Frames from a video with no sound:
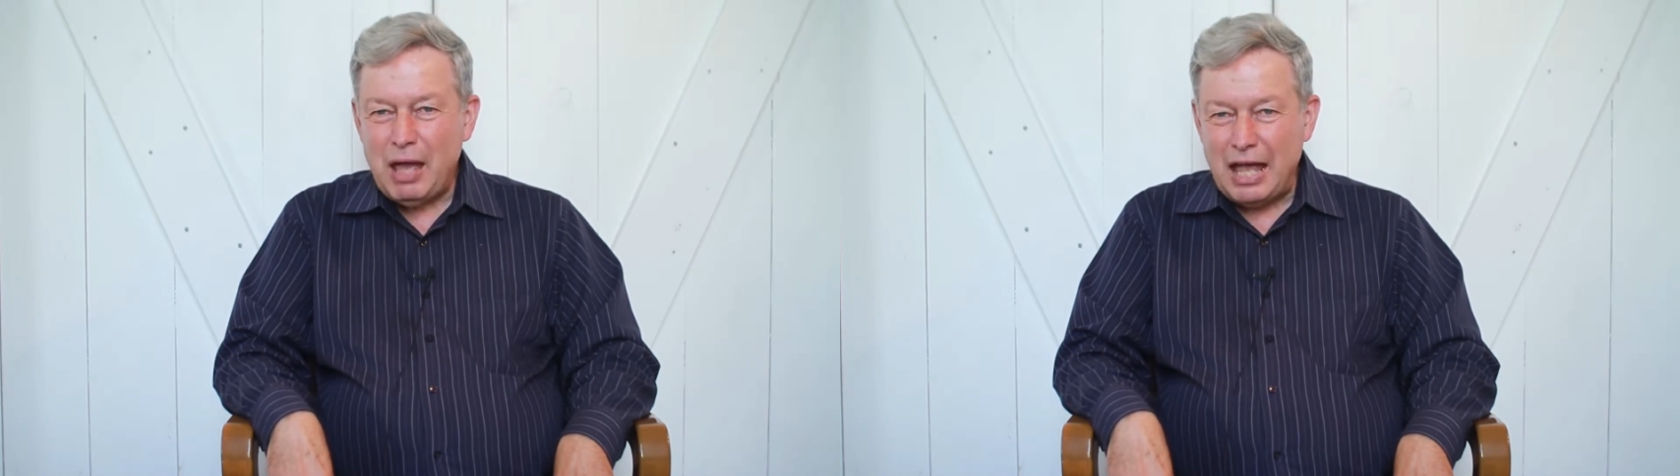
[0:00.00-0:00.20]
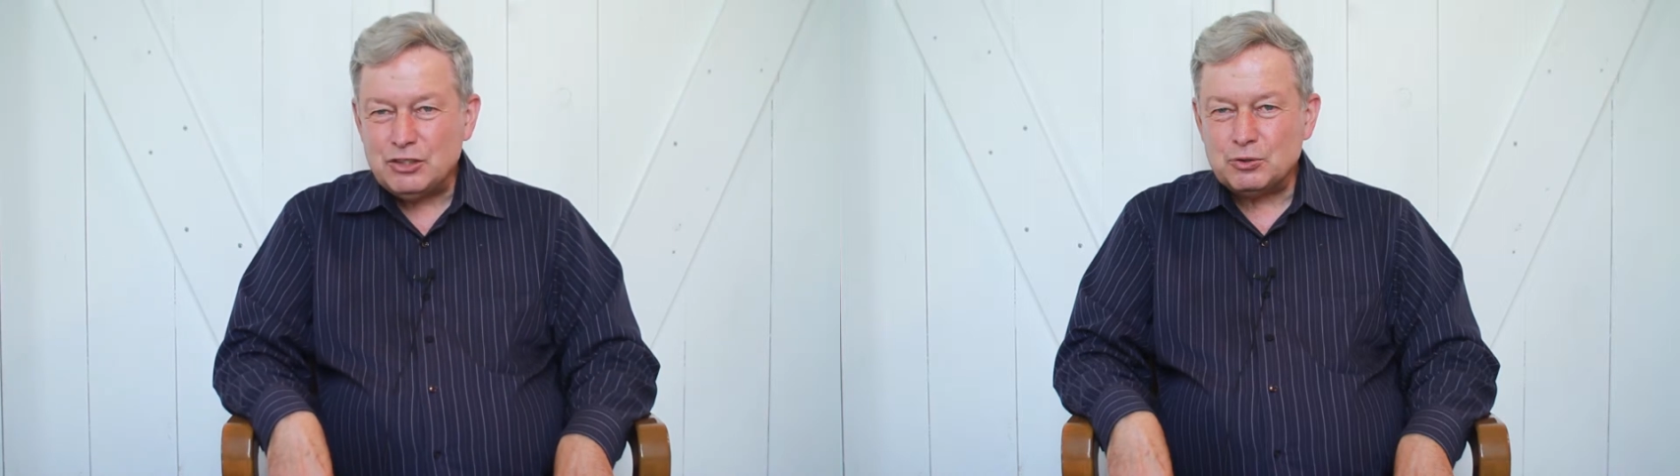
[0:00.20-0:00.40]

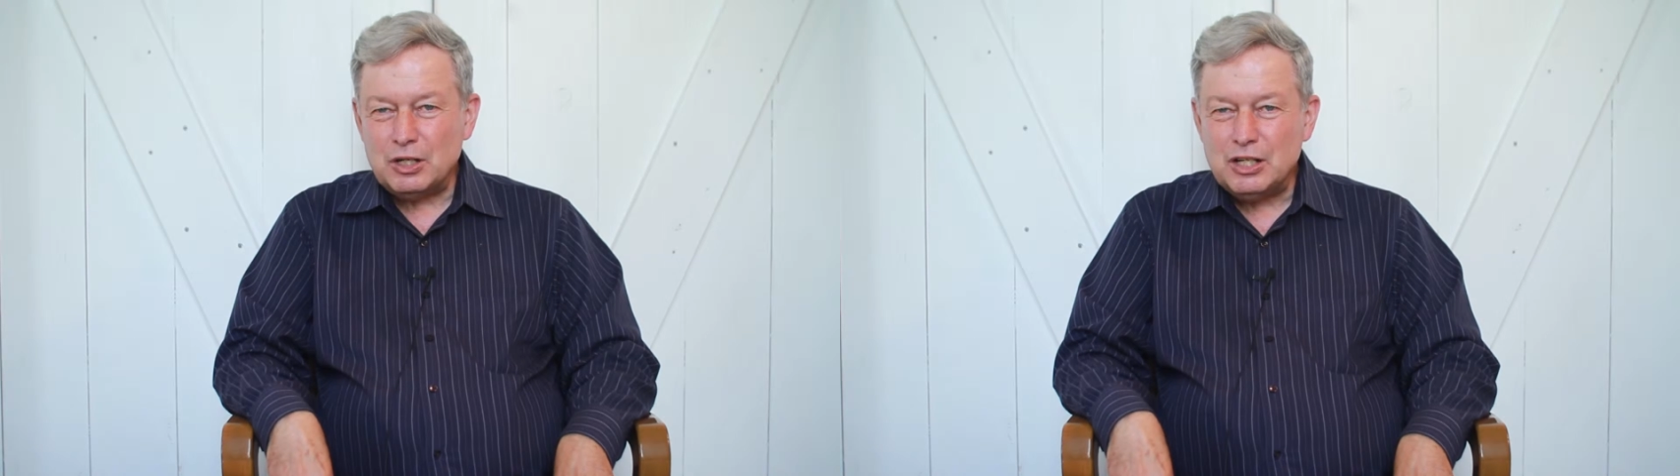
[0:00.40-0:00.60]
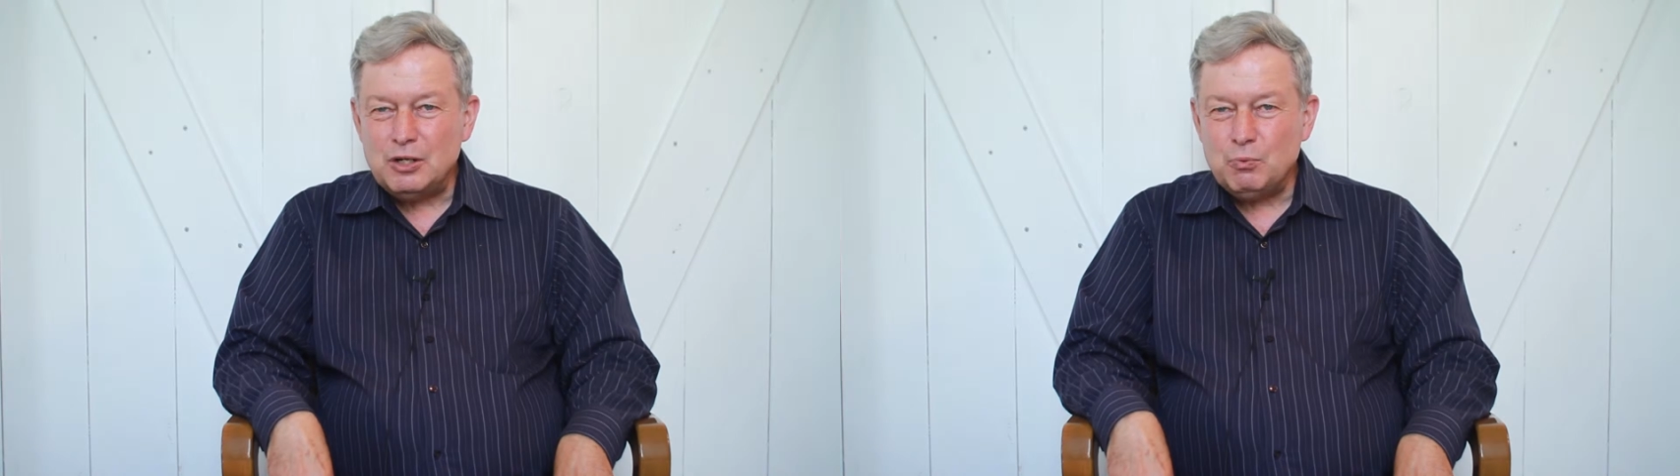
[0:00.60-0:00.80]
pastor
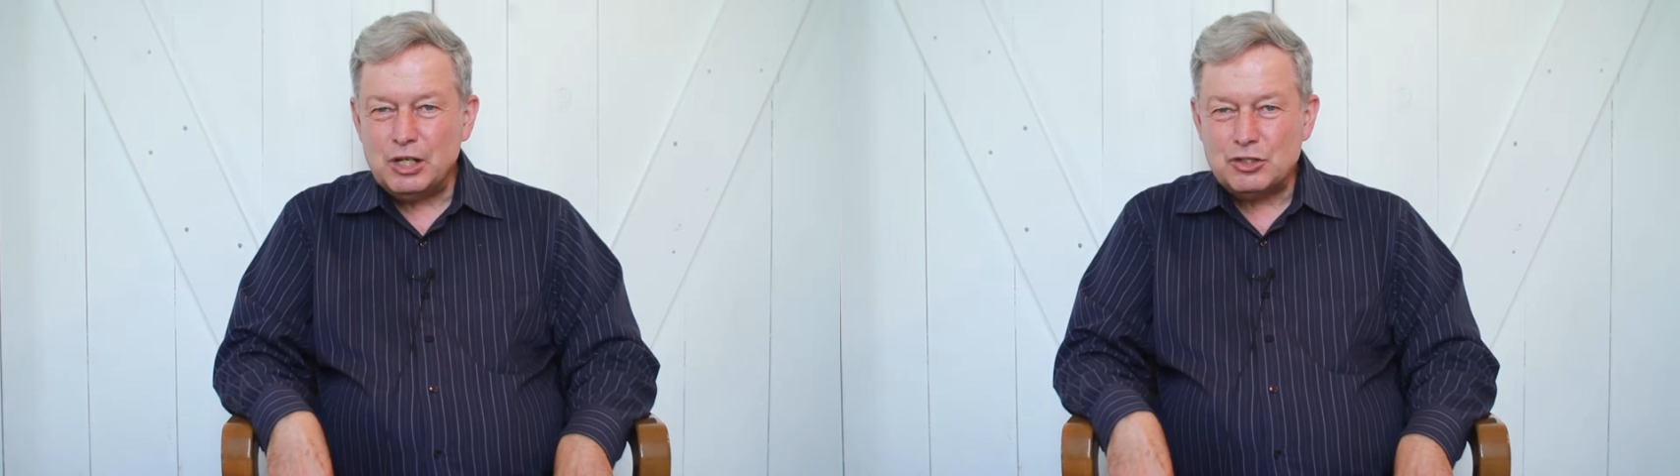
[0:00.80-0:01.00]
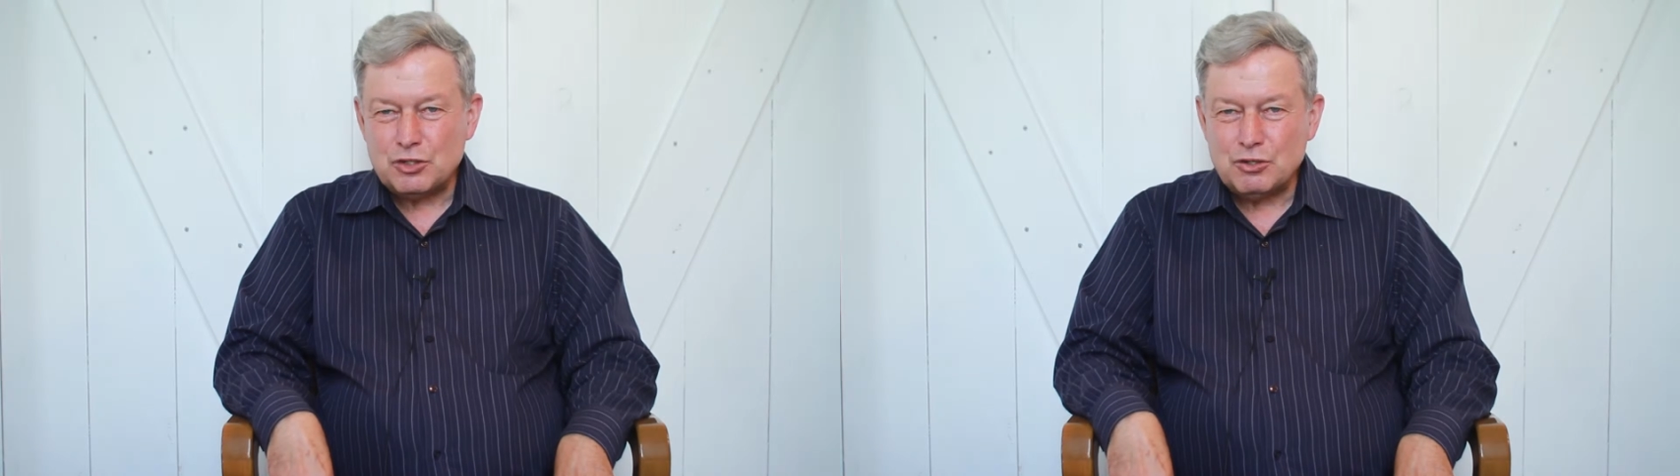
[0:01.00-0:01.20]
at
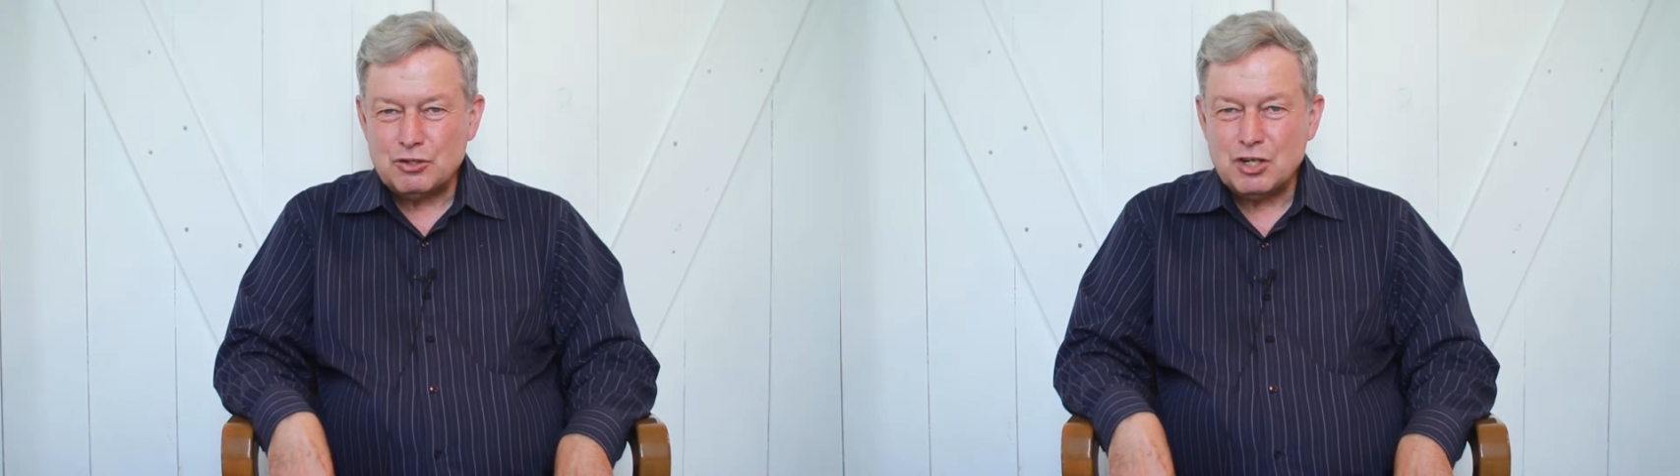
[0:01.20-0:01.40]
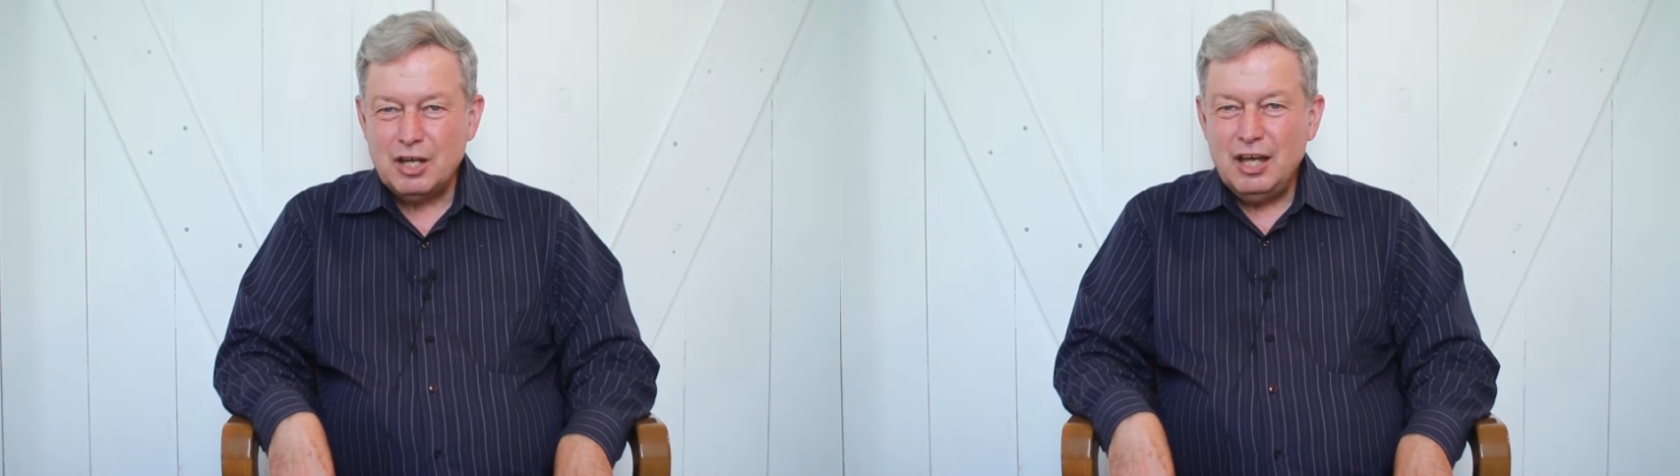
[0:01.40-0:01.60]
Dunwoody Church